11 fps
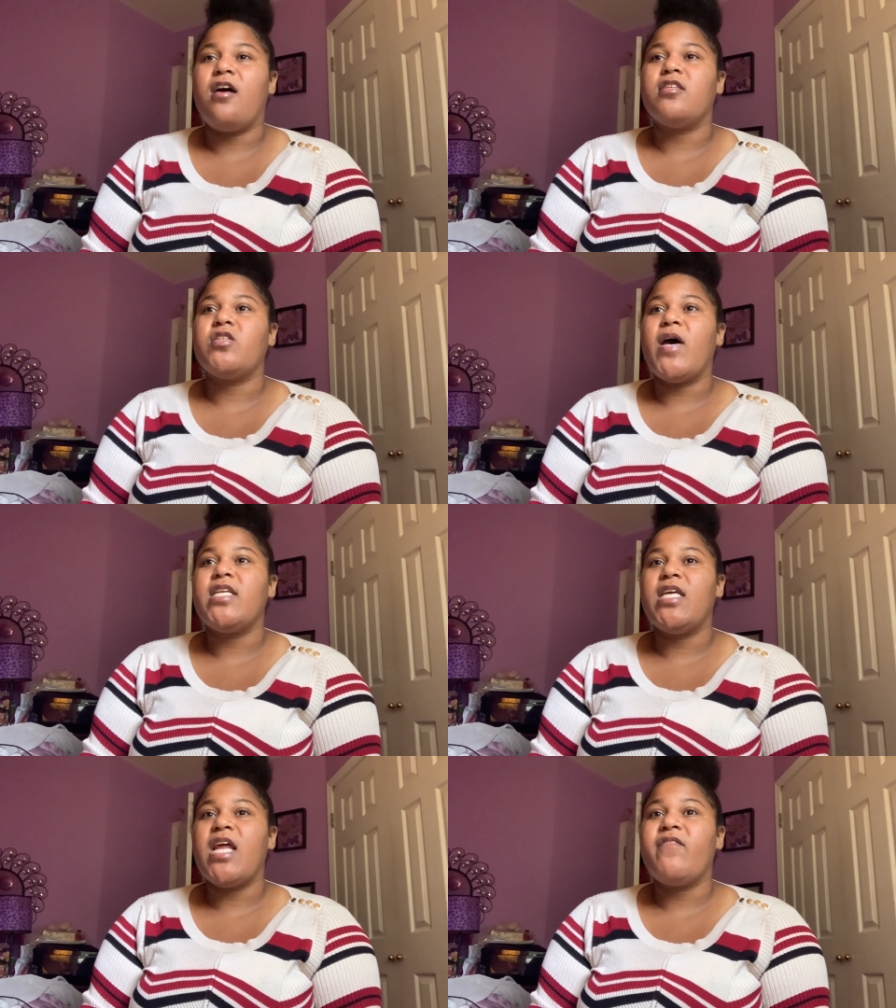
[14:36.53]
so I
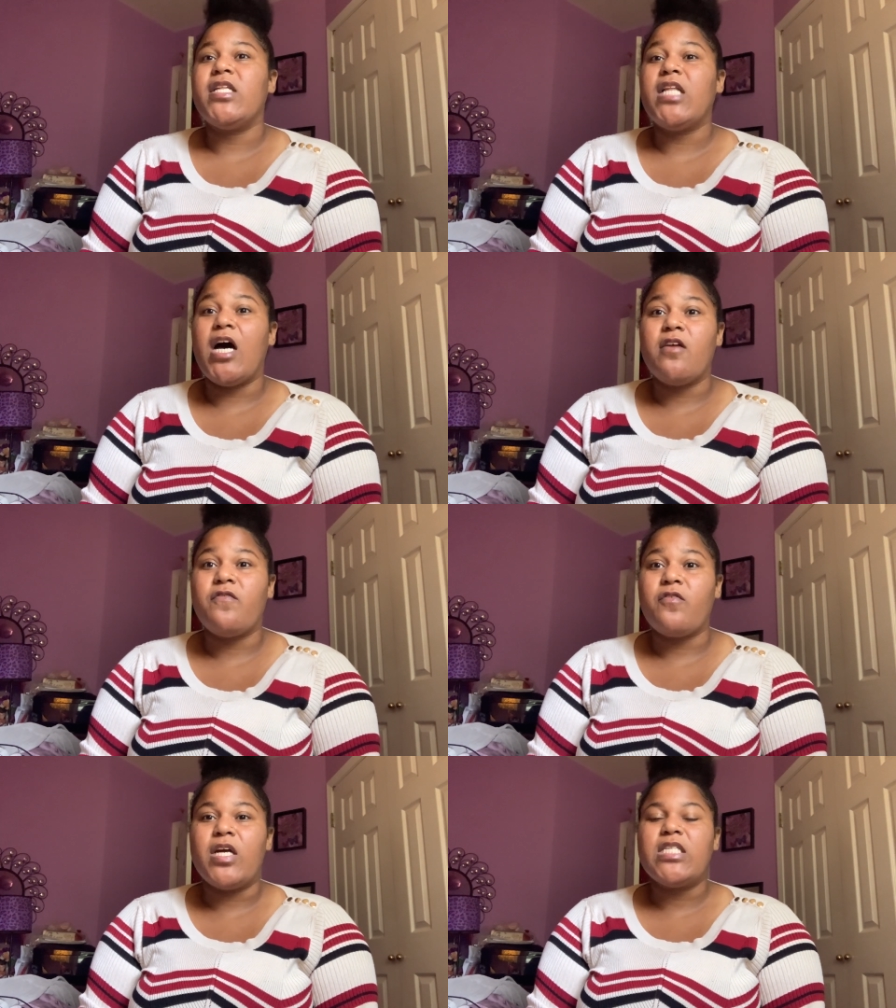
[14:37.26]
did have a lot of
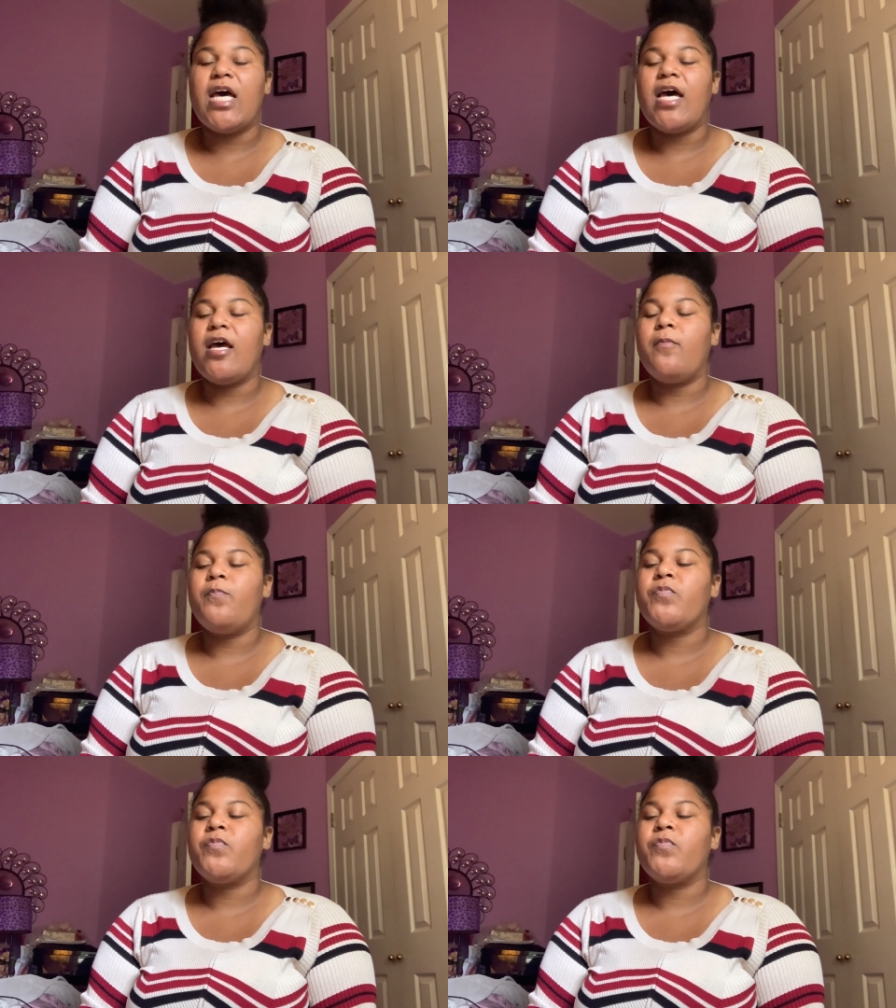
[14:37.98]
free time.